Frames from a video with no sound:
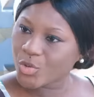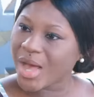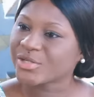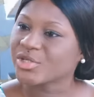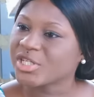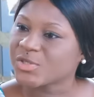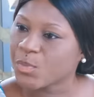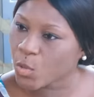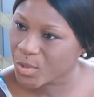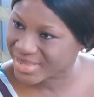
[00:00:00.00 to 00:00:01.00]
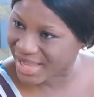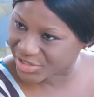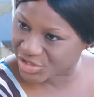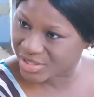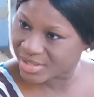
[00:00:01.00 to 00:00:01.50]
You actually spoke with
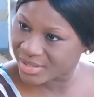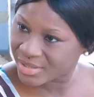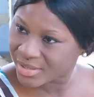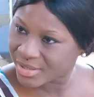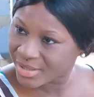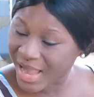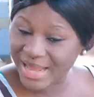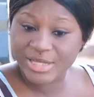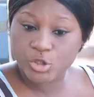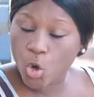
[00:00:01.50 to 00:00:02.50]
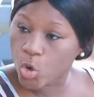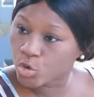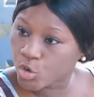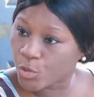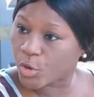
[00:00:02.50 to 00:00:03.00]
Kachi. And he
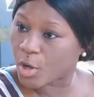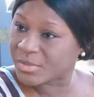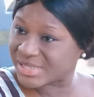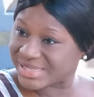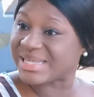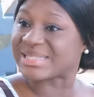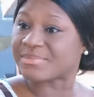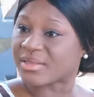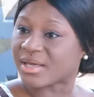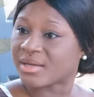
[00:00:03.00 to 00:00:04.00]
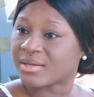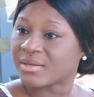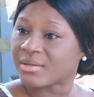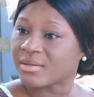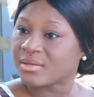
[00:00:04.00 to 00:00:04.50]
told you he'll be coming to see his mother.
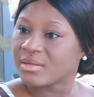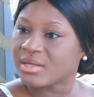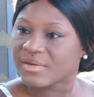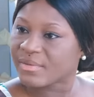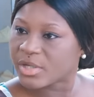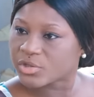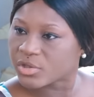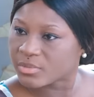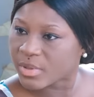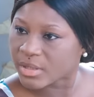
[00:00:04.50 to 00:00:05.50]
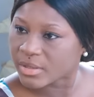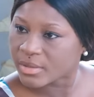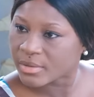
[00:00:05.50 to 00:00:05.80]
He never mentioned me.